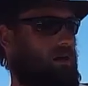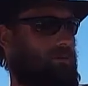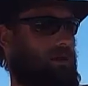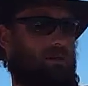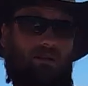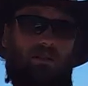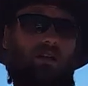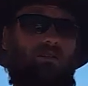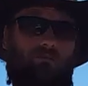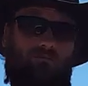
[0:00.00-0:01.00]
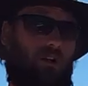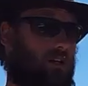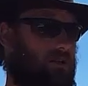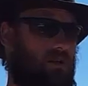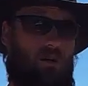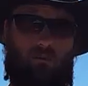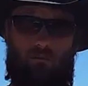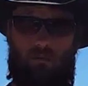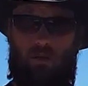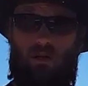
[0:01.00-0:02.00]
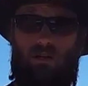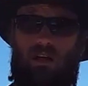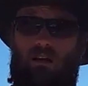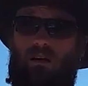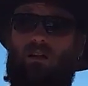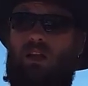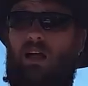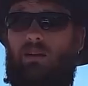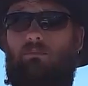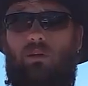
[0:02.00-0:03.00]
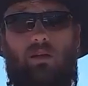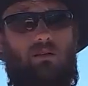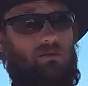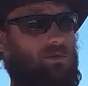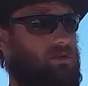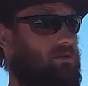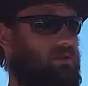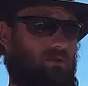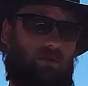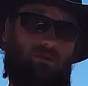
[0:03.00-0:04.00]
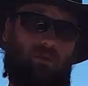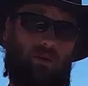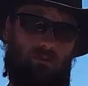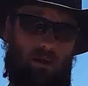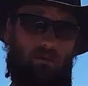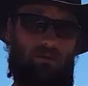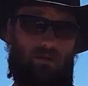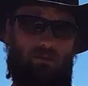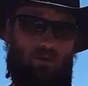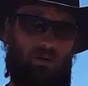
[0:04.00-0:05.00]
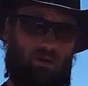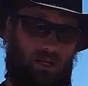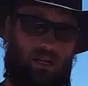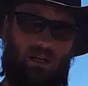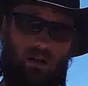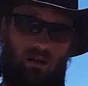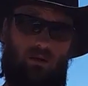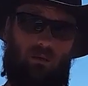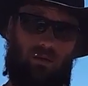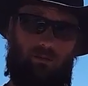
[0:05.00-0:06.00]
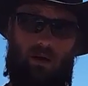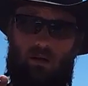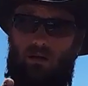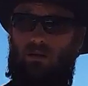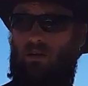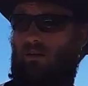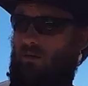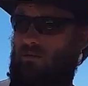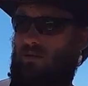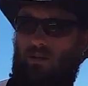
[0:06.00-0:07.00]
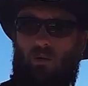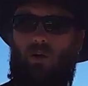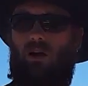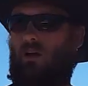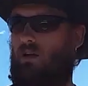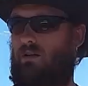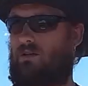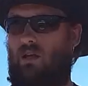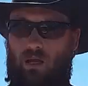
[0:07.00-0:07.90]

Now, these things are freaking sharp. Now, a lot of breeders, what they'll do is when them babies are born, they'll get in there and with a pair of, they almost look like wire cutters,